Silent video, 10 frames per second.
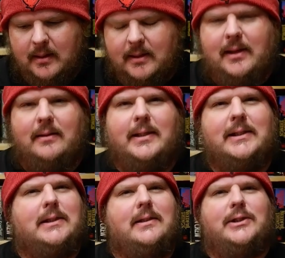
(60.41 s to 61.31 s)

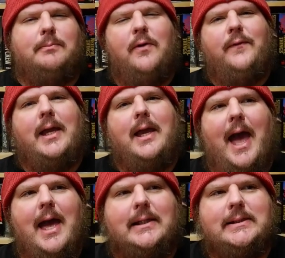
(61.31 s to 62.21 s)
This this movie
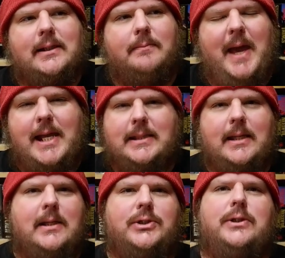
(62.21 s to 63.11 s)
has
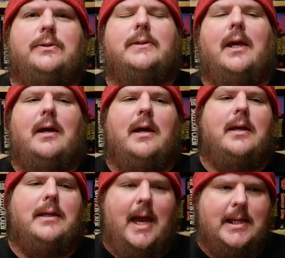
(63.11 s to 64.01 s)
pacing issues,
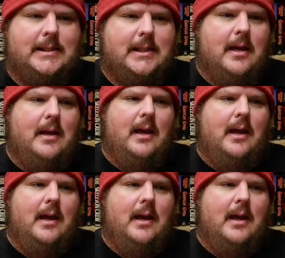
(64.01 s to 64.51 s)
yes,